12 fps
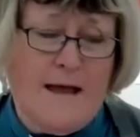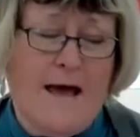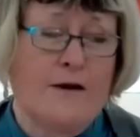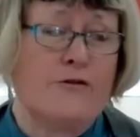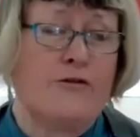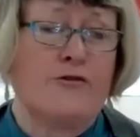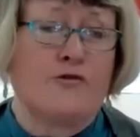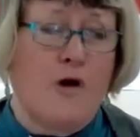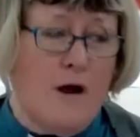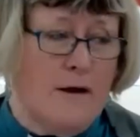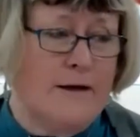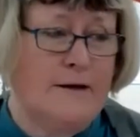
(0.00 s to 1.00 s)
can
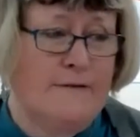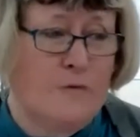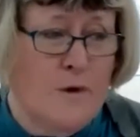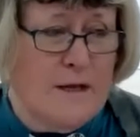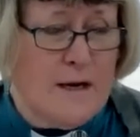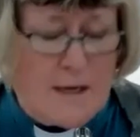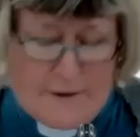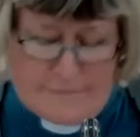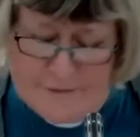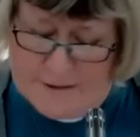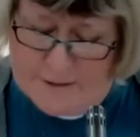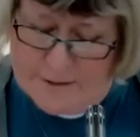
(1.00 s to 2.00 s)
thrive within a
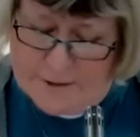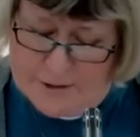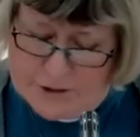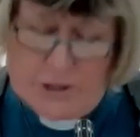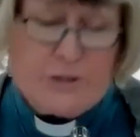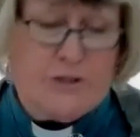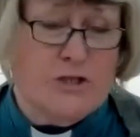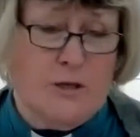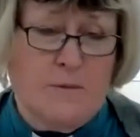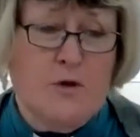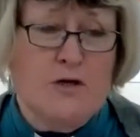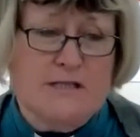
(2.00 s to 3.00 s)
loving church
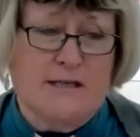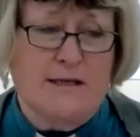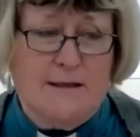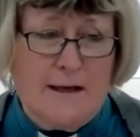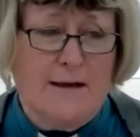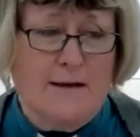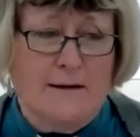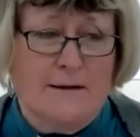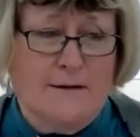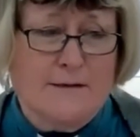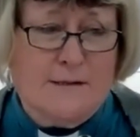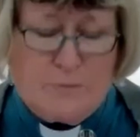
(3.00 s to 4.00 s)
community like
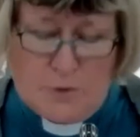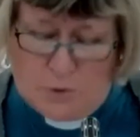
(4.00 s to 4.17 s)
St.